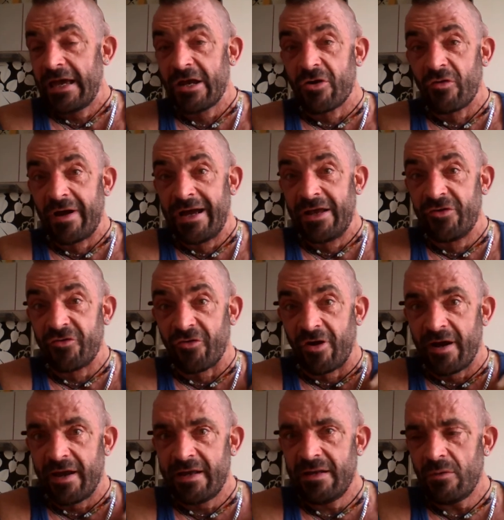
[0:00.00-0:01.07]
grand
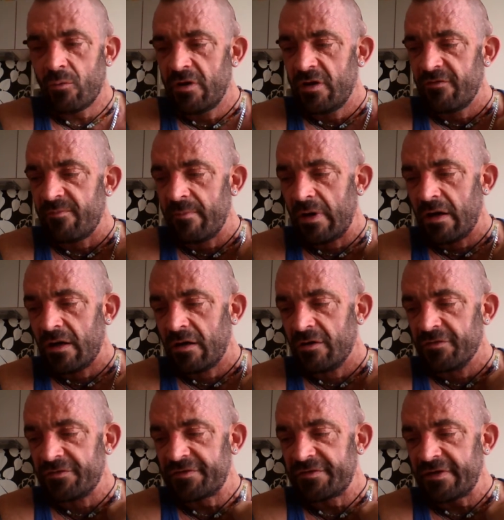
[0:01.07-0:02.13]
trine with
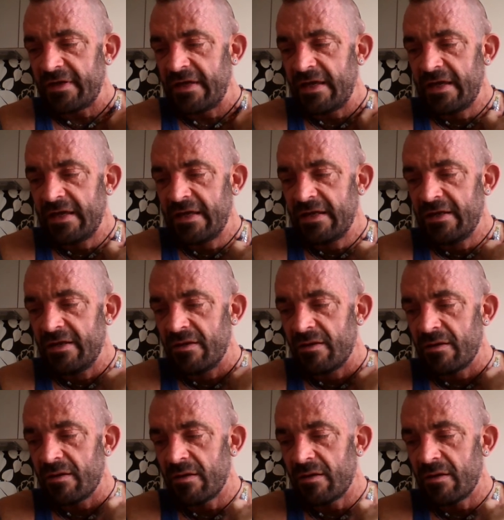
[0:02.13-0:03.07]
Mars in